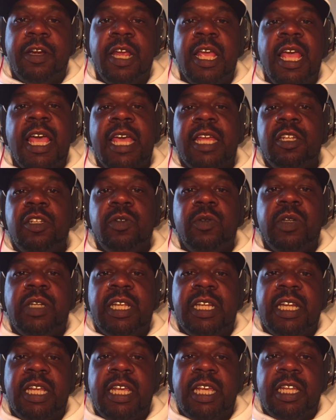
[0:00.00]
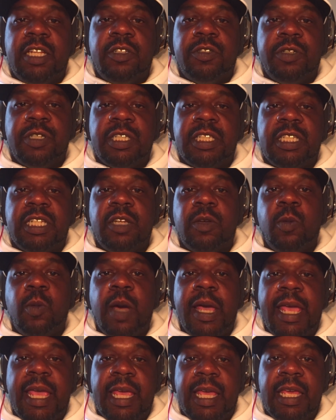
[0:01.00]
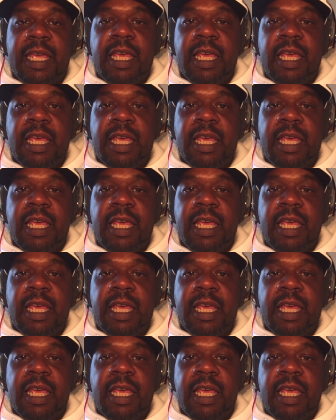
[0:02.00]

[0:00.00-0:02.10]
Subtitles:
and do it in an interesting way?